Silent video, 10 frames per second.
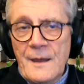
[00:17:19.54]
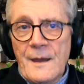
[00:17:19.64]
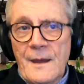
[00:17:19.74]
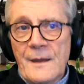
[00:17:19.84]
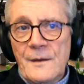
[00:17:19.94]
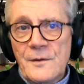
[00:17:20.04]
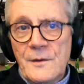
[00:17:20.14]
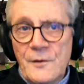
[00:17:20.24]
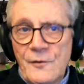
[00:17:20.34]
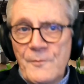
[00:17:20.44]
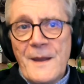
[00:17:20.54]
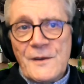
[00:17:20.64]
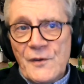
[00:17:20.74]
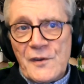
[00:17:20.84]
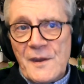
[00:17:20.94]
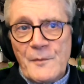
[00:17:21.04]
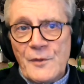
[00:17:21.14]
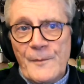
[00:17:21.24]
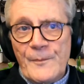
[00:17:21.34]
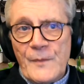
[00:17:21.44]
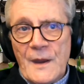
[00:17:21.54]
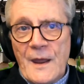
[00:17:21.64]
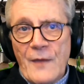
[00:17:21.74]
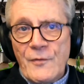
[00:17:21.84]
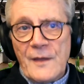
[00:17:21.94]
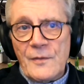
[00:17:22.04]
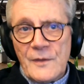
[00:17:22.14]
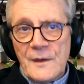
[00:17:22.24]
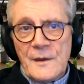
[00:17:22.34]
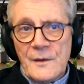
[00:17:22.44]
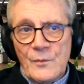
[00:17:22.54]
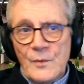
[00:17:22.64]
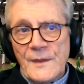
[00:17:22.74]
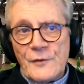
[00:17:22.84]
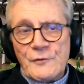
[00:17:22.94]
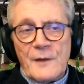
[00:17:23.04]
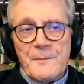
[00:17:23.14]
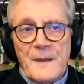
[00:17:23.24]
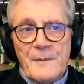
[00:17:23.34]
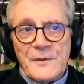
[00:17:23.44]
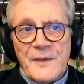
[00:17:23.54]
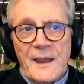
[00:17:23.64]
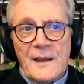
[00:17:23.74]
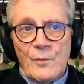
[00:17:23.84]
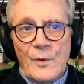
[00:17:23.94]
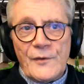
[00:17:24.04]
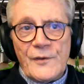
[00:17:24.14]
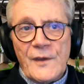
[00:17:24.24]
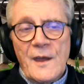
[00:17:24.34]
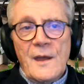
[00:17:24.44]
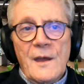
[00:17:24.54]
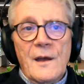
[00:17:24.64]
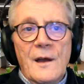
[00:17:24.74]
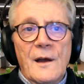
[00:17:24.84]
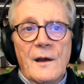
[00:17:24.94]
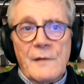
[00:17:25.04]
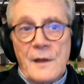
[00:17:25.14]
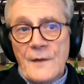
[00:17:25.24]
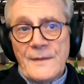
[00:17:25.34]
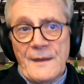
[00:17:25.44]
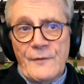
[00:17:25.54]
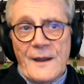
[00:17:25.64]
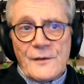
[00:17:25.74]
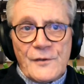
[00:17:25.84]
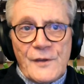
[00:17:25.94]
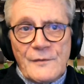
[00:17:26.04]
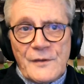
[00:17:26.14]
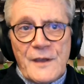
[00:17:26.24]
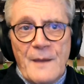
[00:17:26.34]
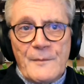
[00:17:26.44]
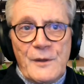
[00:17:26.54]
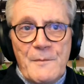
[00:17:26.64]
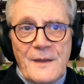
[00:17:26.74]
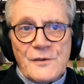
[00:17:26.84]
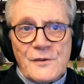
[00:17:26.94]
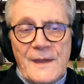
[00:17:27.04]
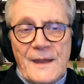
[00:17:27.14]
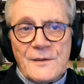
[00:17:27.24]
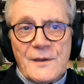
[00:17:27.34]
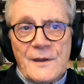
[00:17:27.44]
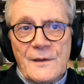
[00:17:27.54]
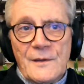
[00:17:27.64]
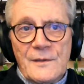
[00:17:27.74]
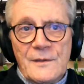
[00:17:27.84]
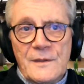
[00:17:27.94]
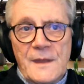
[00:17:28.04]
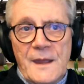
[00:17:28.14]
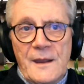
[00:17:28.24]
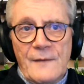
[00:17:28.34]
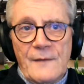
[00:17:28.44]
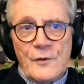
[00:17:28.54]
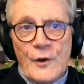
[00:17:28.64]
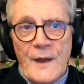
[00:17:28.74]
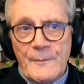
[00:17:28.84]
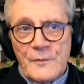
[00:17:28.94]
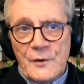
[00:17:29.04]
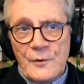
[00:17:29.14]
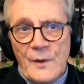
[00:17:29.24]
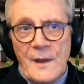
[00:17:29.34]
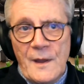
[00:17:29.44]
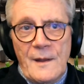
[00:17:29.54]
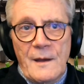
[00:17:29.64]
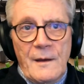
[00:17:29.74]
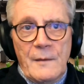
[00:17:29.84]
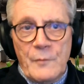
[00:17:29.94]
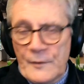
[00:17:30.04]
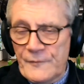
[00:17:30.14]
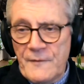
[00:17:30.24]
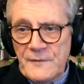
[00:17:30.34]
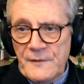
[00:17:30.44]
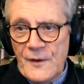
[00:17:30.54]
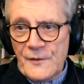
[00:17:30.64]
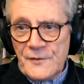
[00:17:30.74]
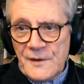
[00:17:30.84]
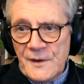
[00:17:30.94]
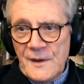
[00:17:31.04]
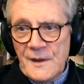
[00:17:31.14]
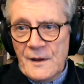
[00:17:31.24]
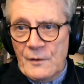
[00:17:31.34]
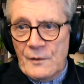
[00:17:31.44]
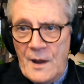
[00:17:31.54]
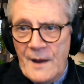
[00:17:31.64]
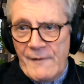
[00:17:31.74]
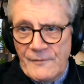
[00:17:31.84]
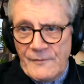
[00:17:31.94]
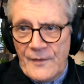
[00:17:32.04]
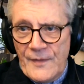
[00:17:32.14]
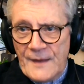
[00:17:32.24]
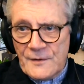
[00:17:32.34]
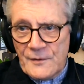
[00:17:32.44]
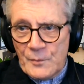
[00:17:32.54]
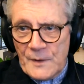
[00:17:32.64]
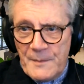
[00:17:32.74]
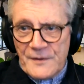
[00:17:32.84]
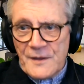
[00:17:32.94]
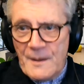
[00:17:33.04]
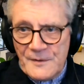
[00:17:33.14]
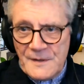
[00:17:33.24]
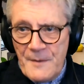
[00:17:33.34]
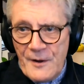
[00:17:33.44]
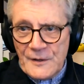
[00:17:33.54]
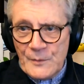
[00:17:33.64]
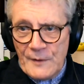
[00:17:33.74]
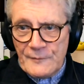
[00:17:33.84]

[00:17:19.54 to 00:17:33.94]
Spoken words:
And you've mentioned some of them, and I think the one that struck me in particular was regarding that financial services company. You mentioned that they have gone up to 51st or higher even than that as one of the best companies in America to work for.